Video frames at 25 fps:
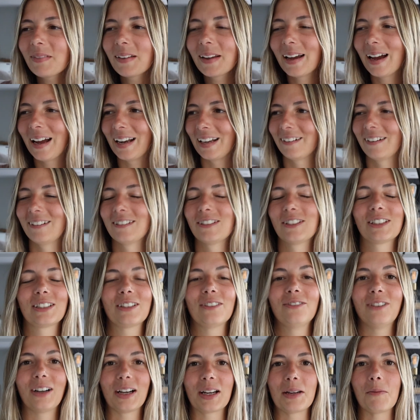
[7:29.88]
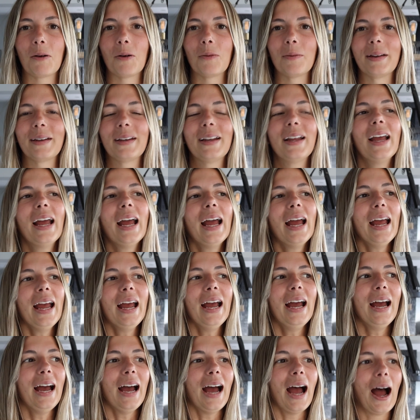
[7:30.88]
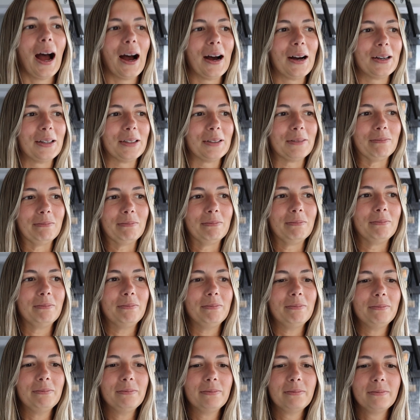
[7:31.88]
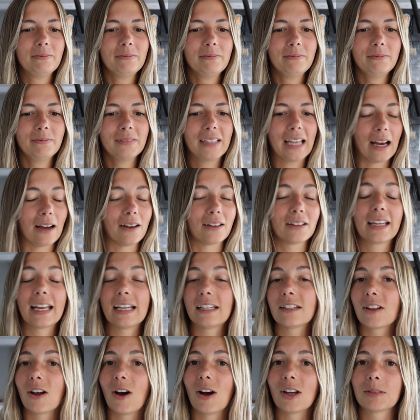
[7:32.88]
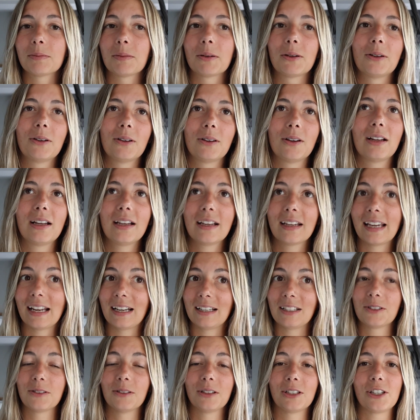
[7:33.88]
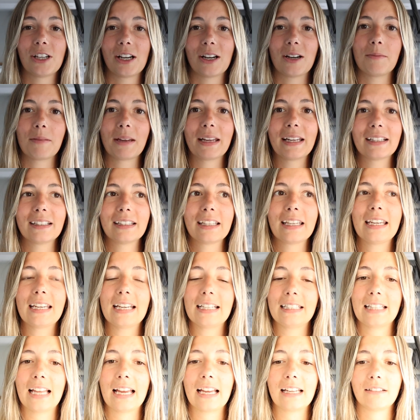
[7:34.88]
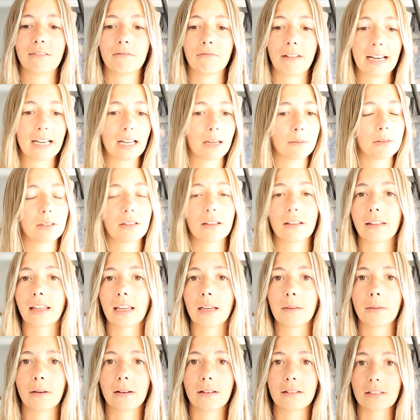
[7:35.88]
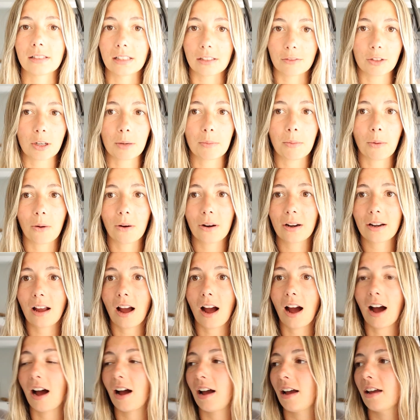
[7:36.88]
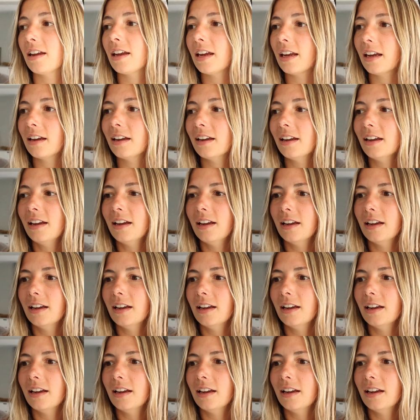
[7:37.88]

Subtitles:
Anyway, it was just a funny moment. Get into the hospital, get into a chair immediately, and then right up to the labor and delivery board. I